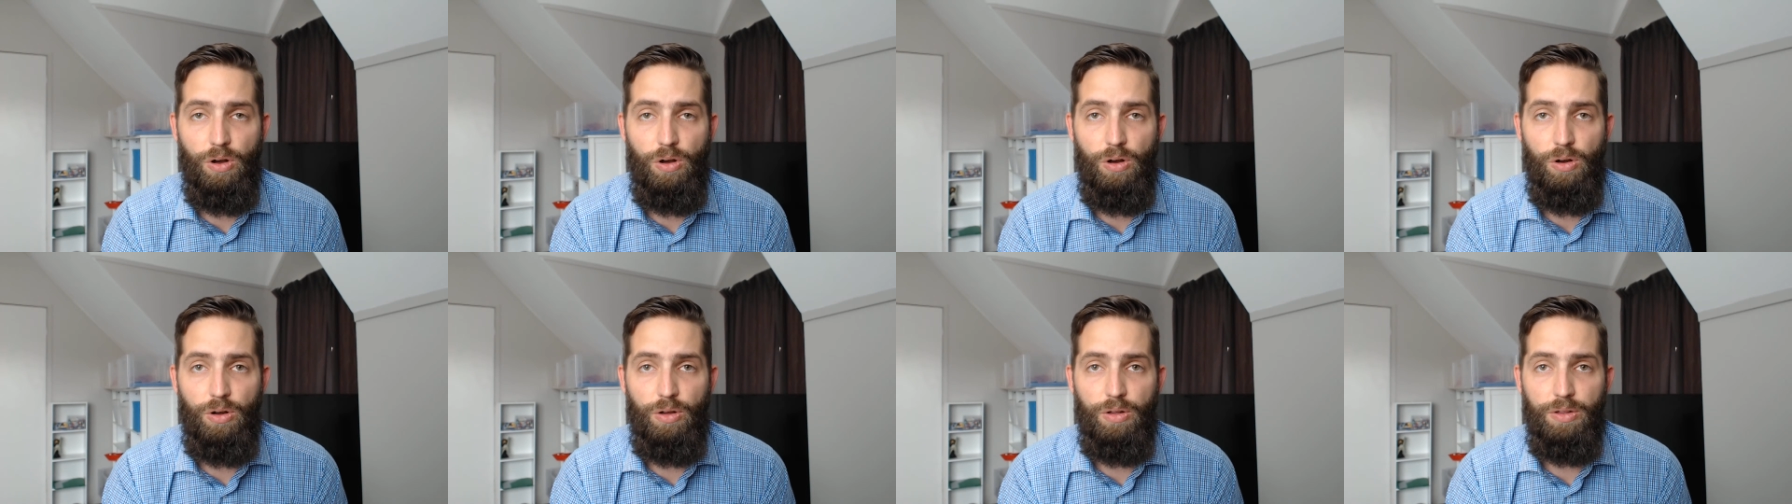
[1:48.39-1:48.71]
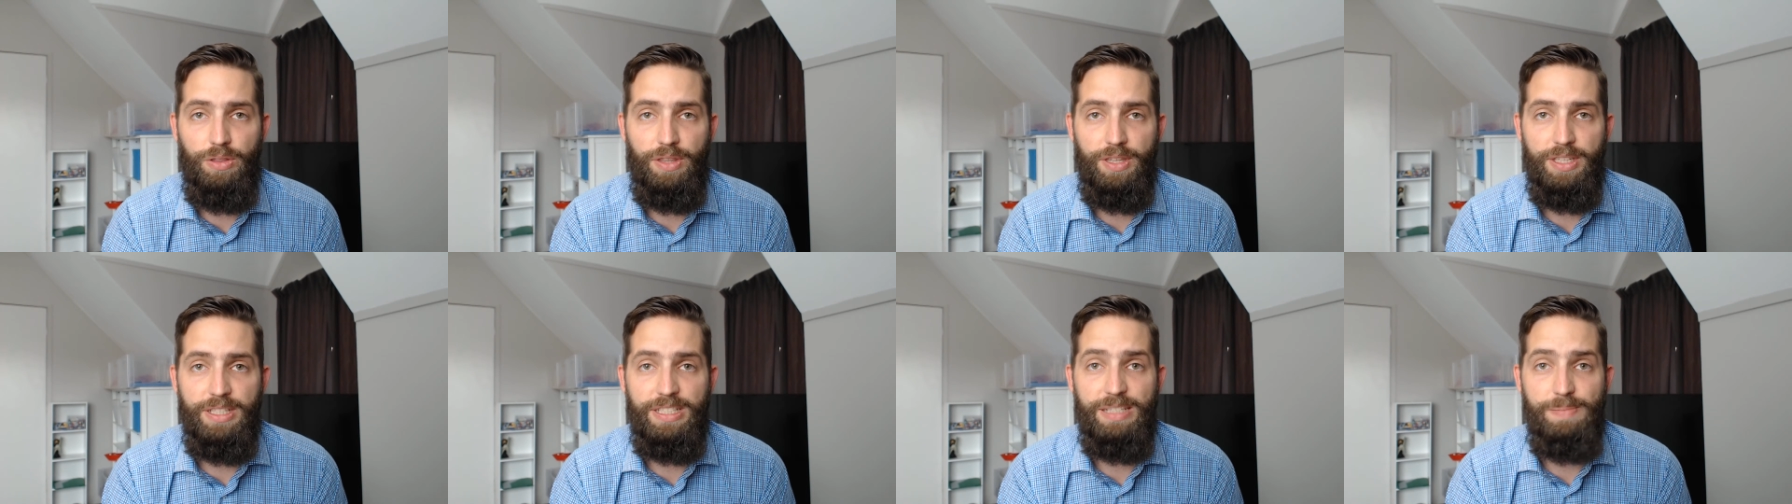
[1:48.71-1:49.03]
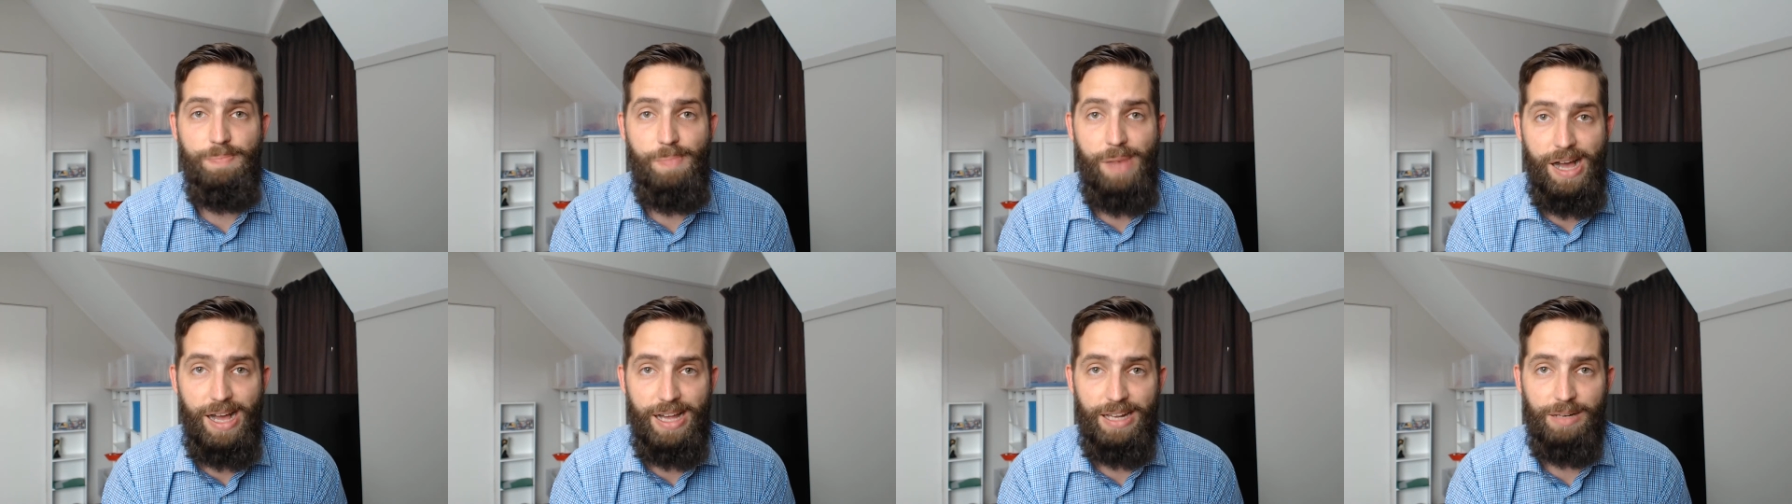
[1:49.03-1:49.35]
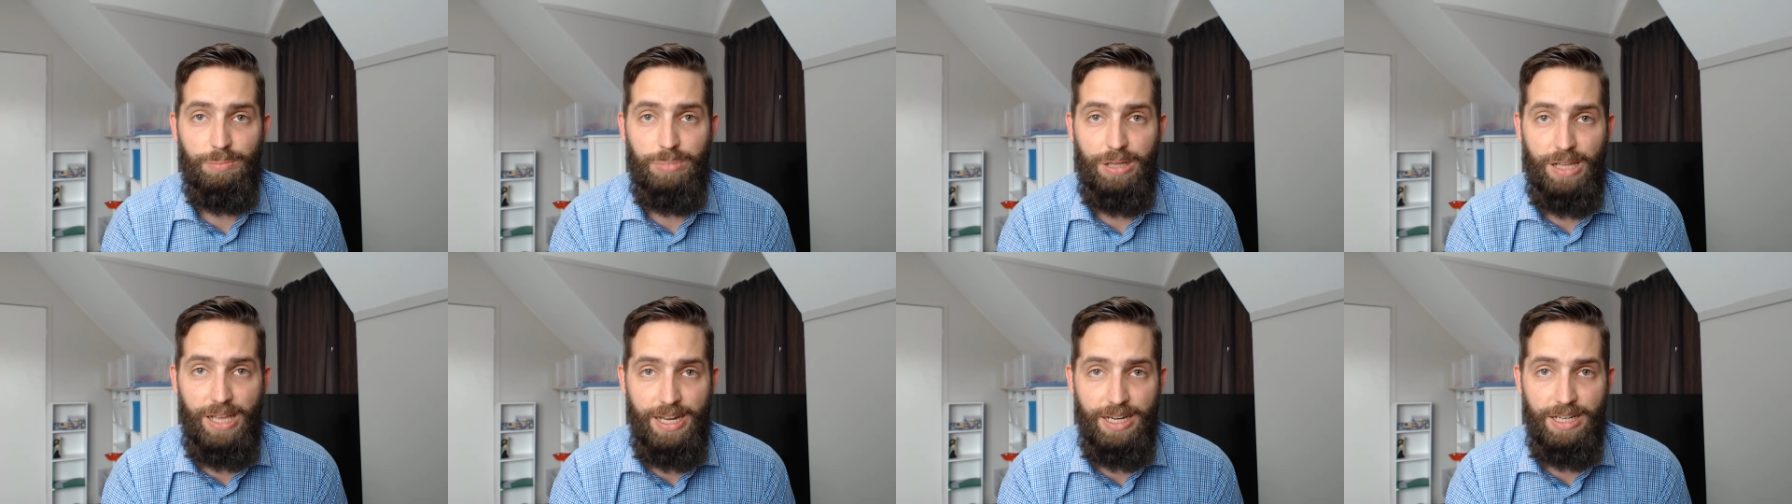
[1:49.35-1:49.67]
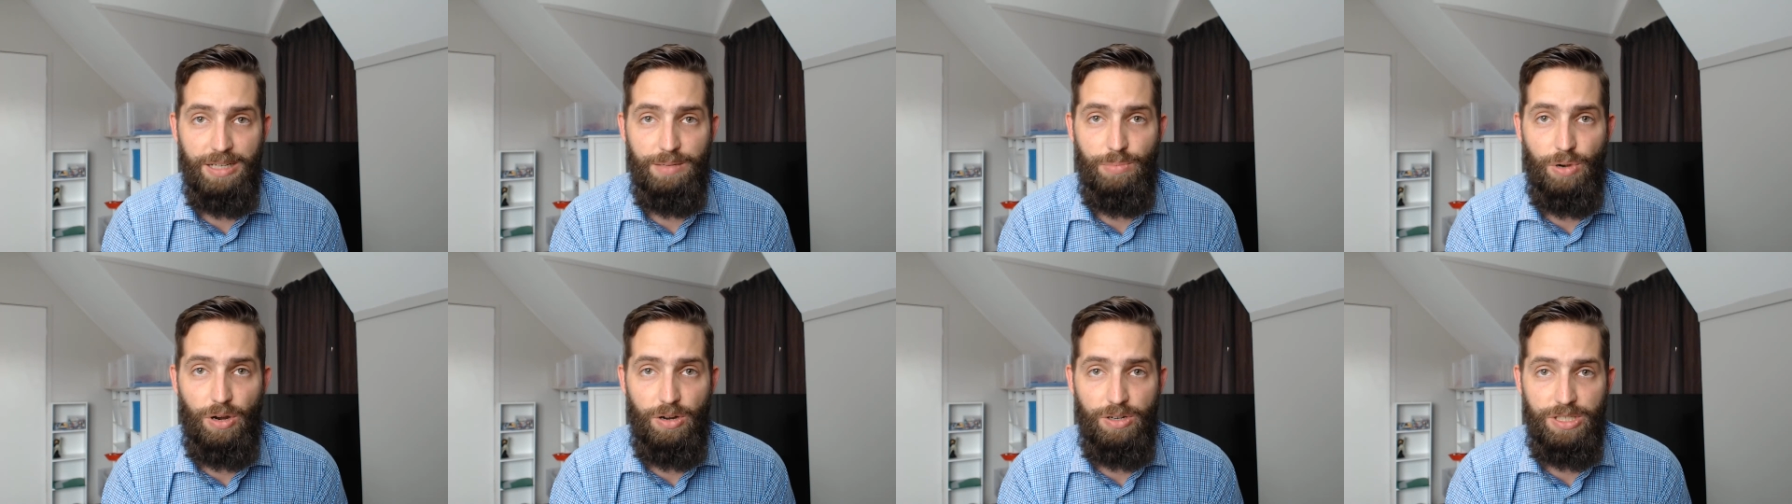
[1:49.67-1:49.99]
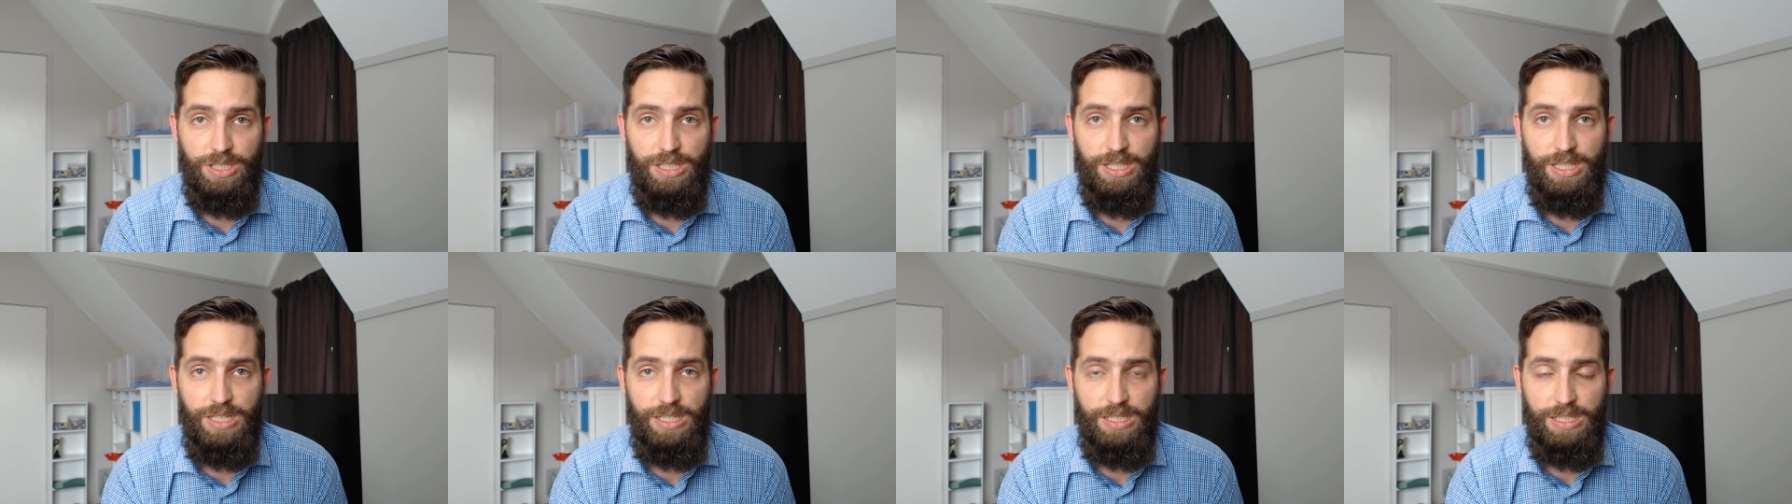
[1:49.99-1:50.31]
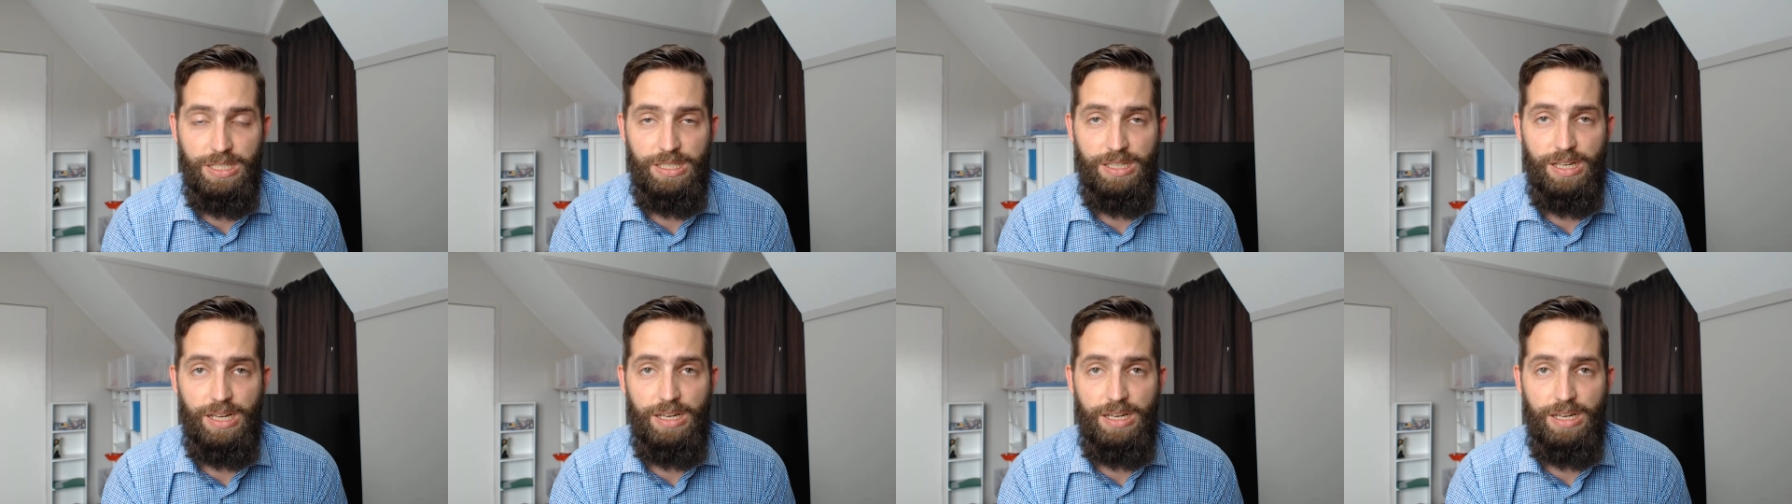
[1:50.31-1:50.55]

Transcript: on the demand planning process,